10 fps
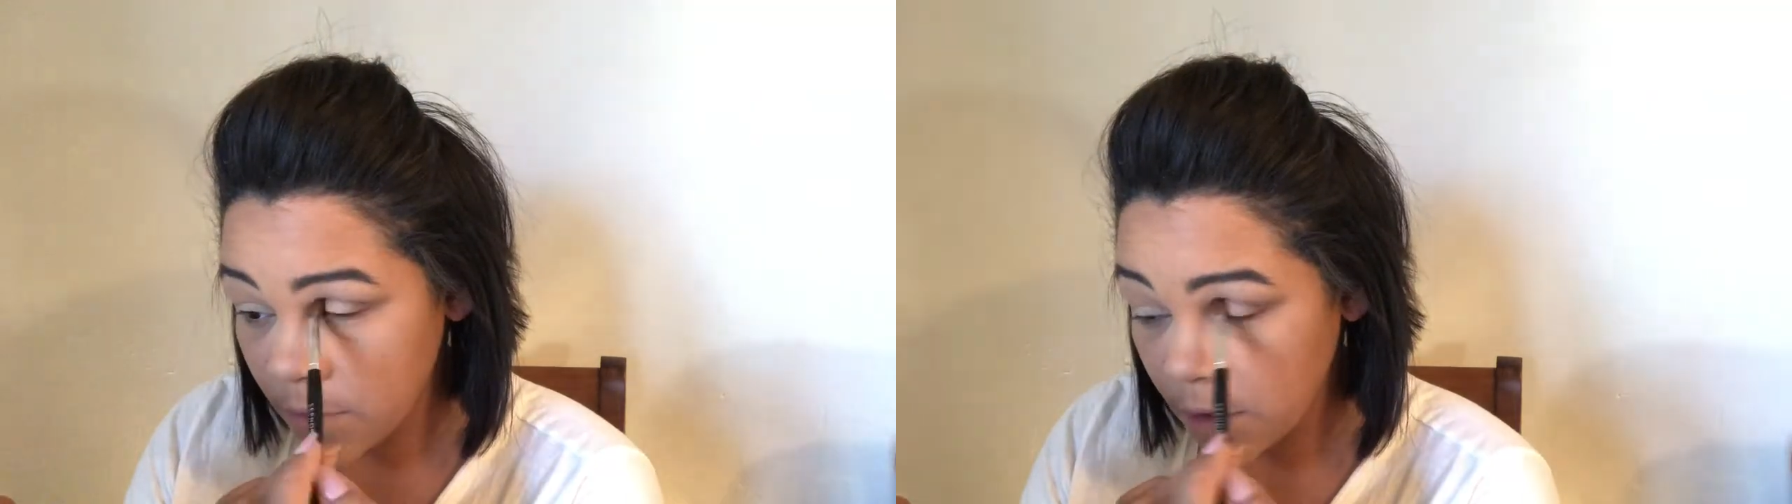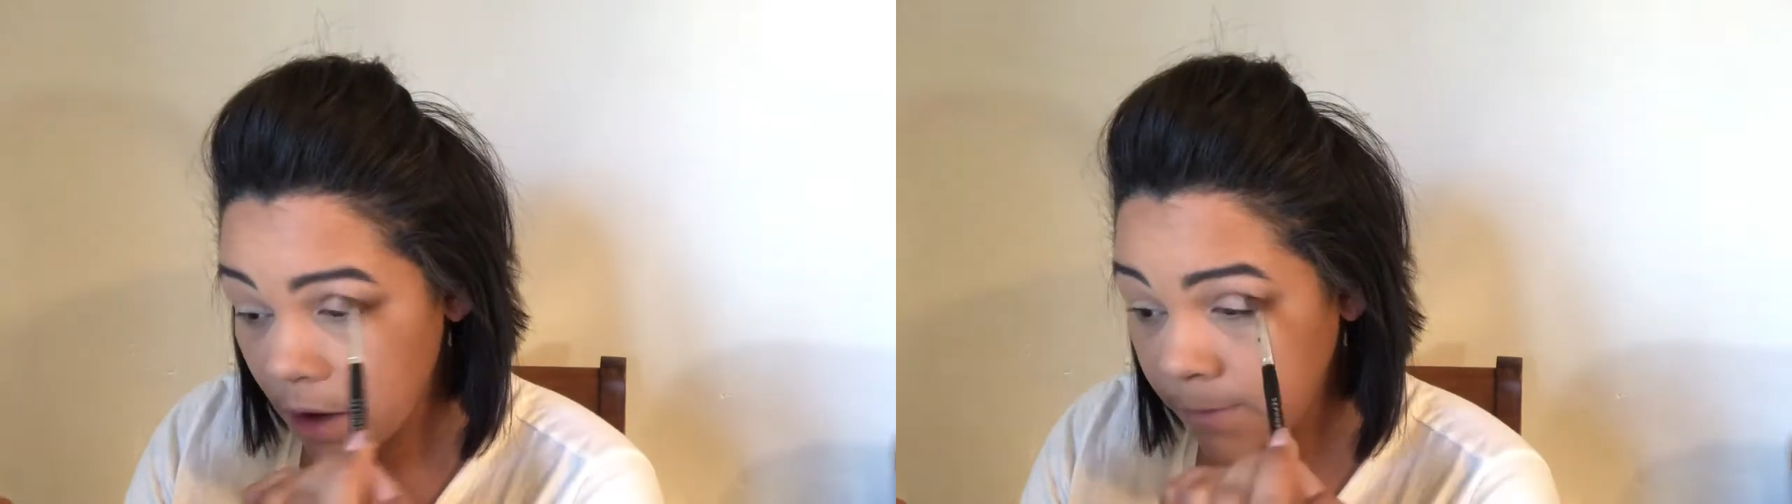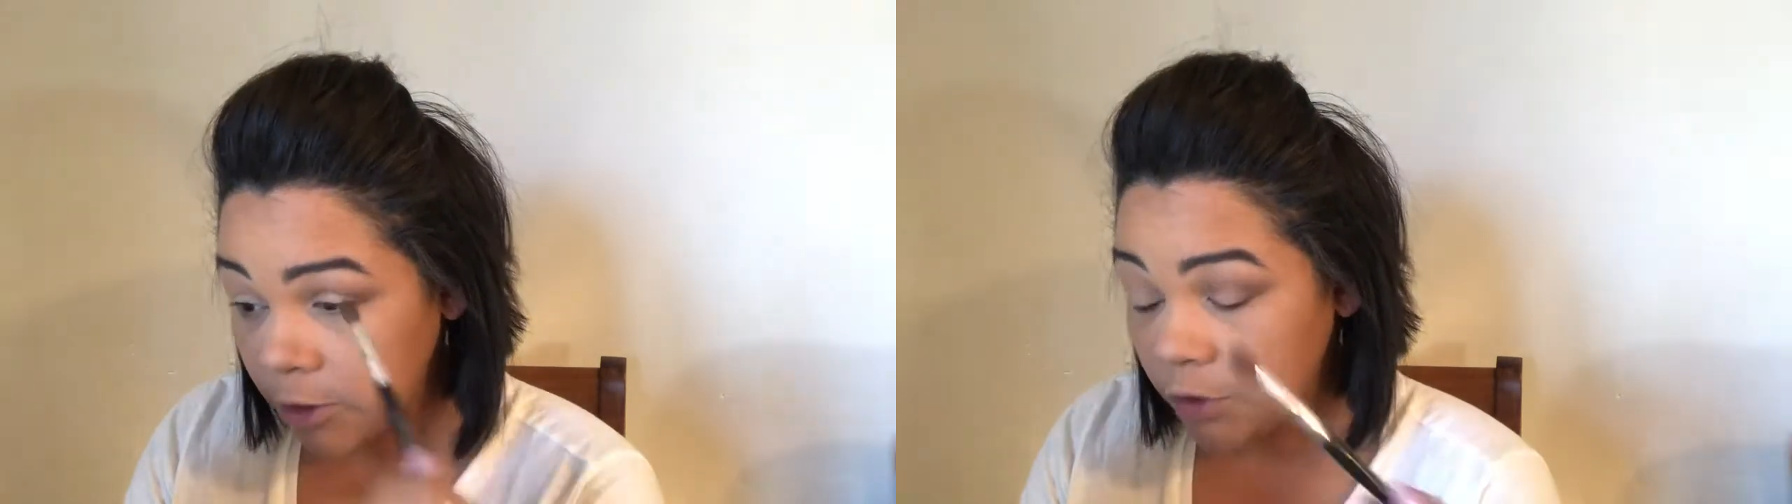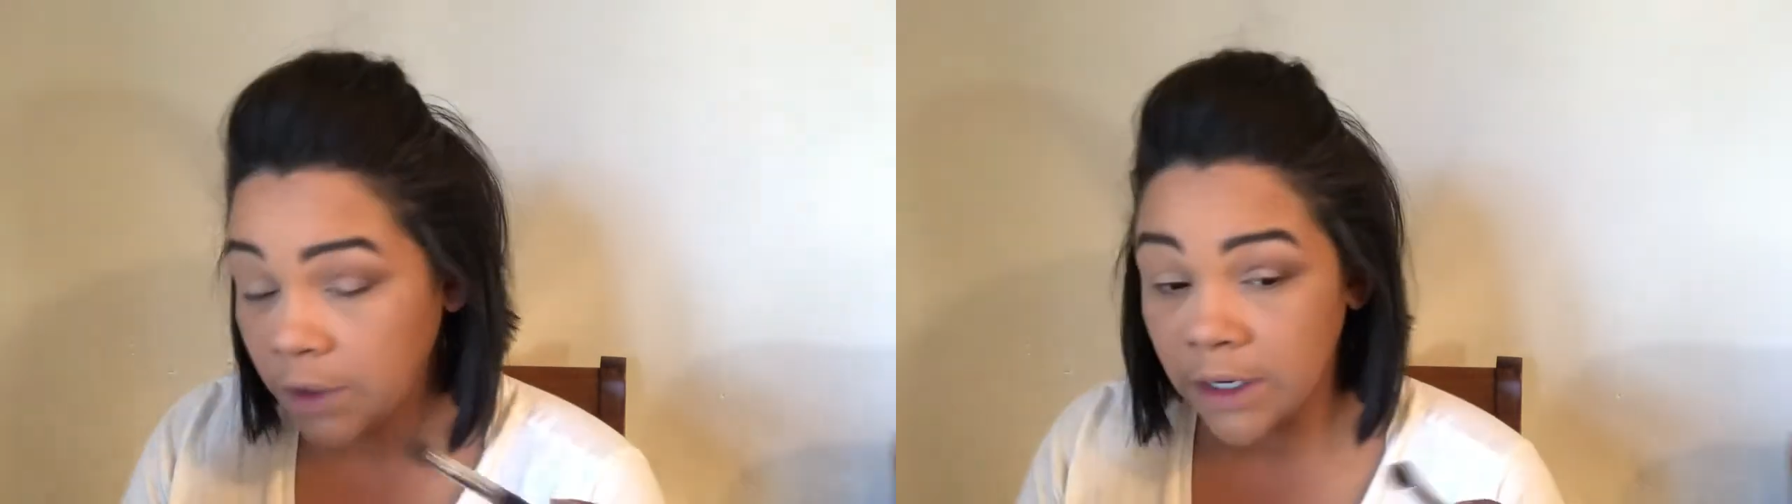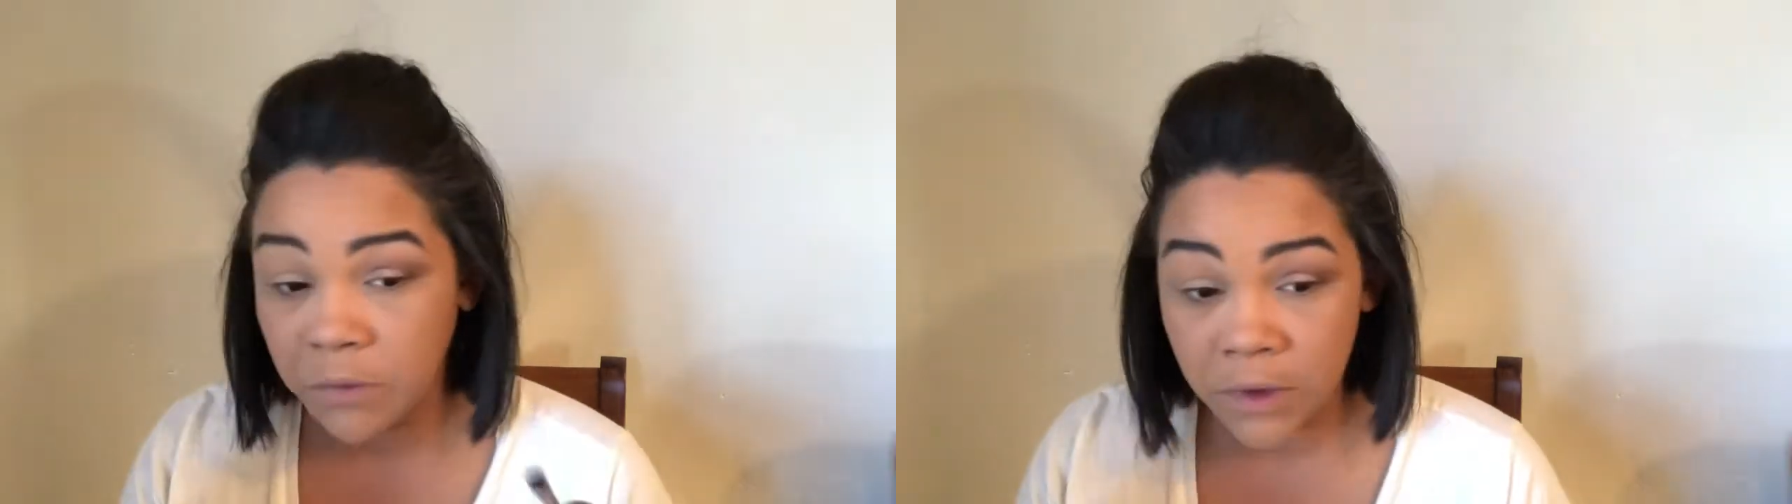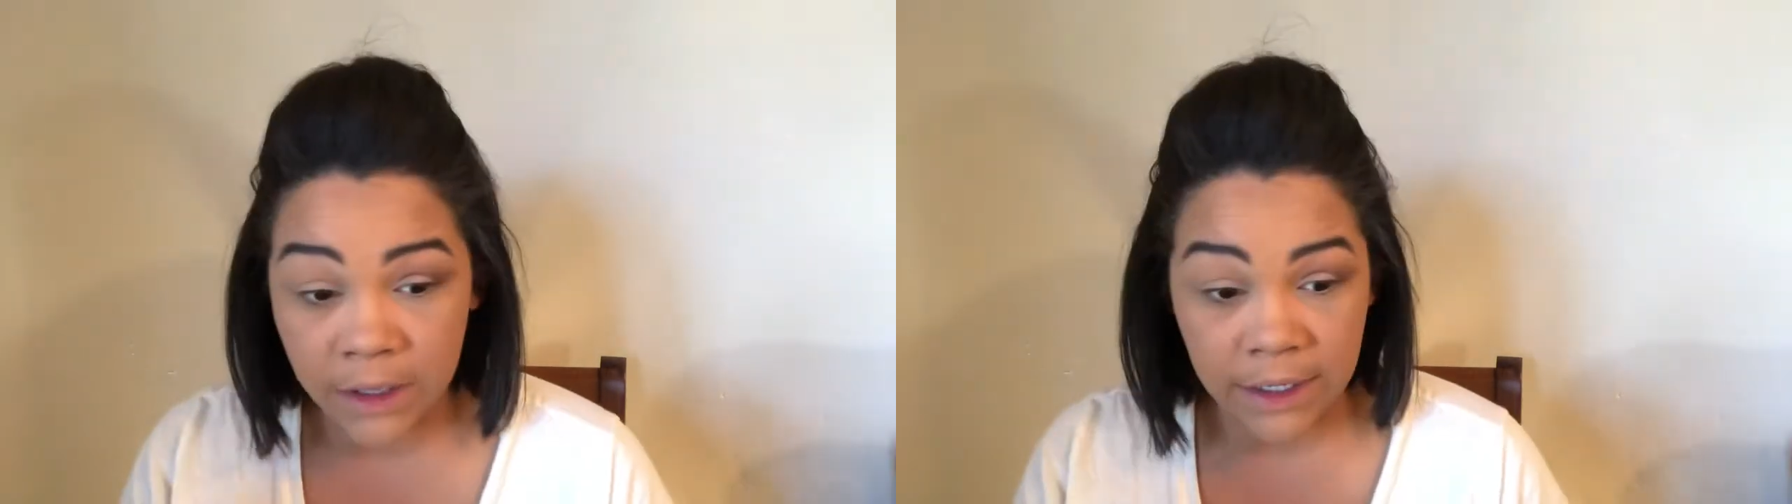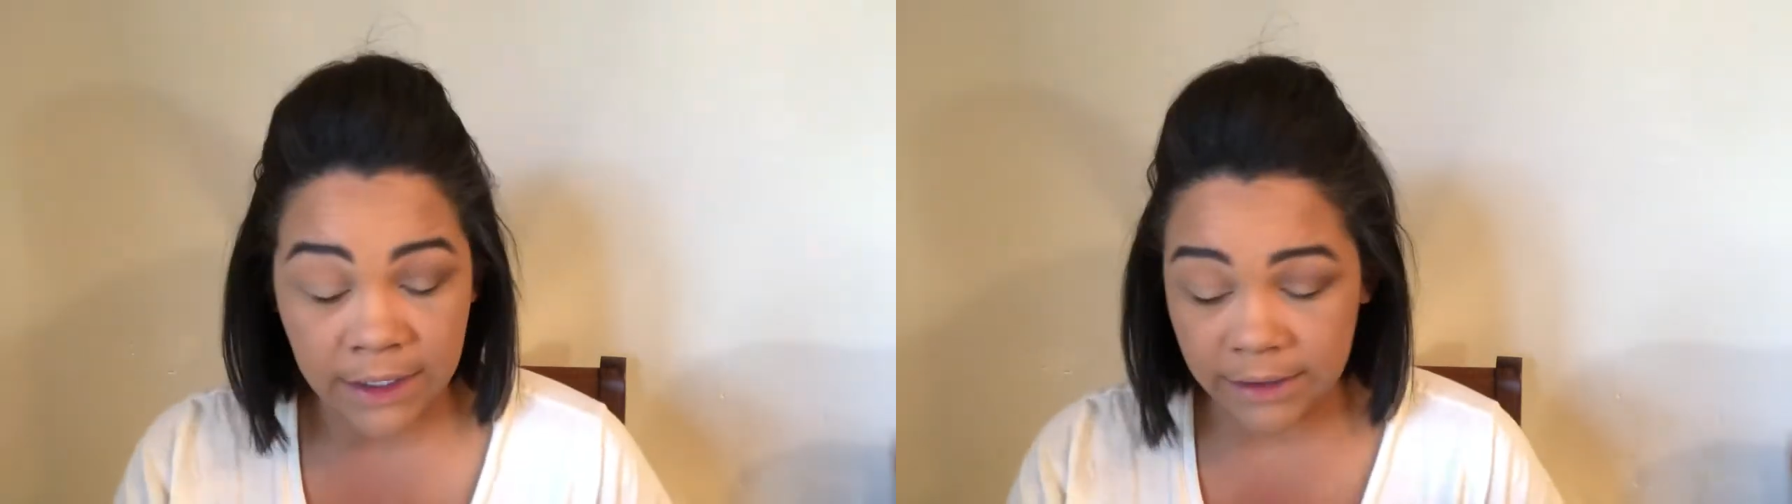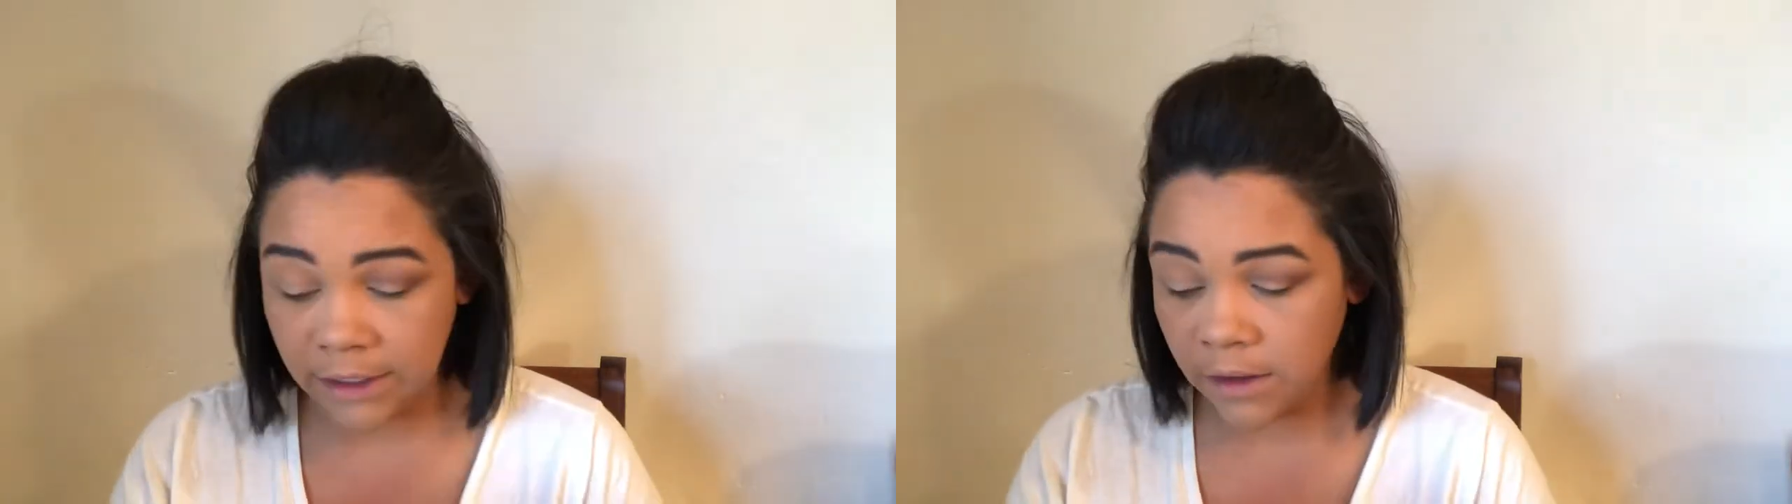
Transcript: I'm just doing a really easy